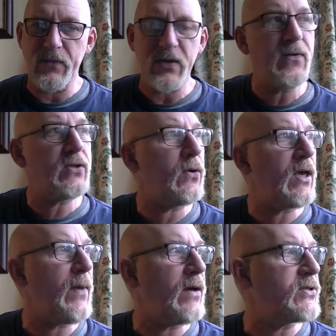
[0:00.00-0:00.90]
So if you're talking
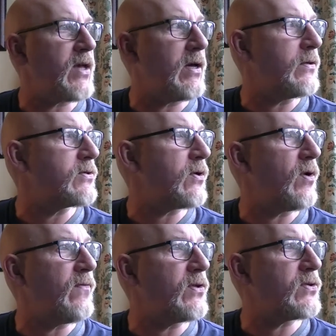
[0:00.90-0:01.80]
about science, or
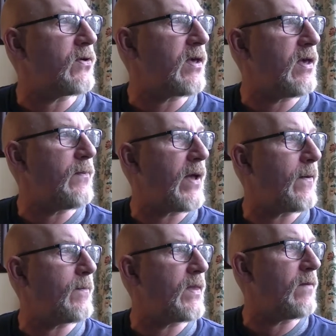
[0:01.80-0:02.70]
if you're talking
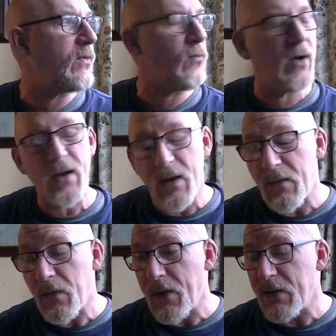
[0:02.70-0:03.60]
about the world,
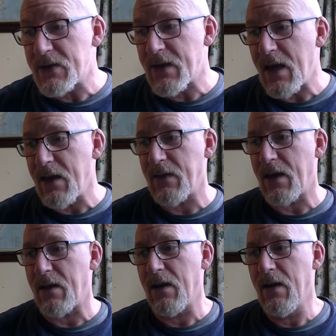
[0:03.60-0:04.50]
although saying
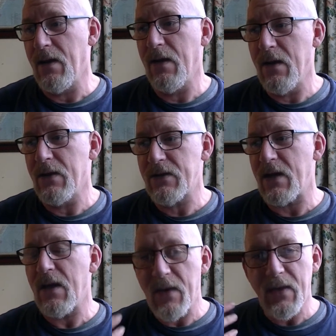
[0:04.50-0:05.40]
that, so
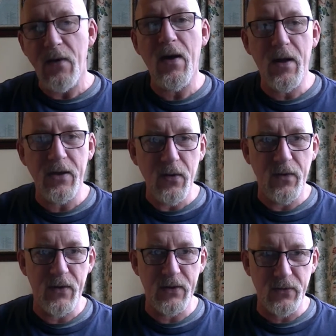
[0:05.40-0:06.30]
I mean, there are
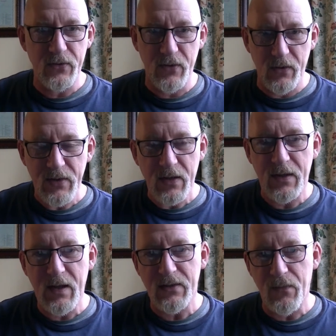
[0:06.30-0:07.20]
universal truths. I think
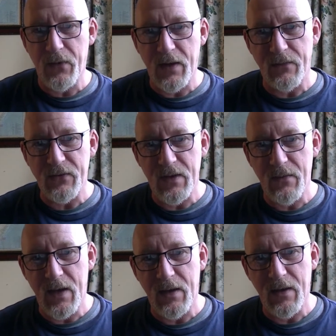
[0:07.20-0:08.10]
that's the point I'm trying to
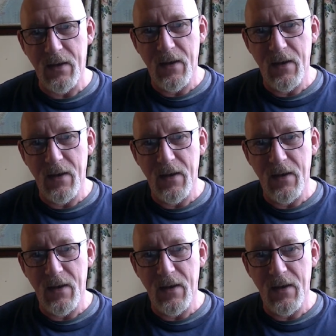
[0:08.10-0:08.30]
make.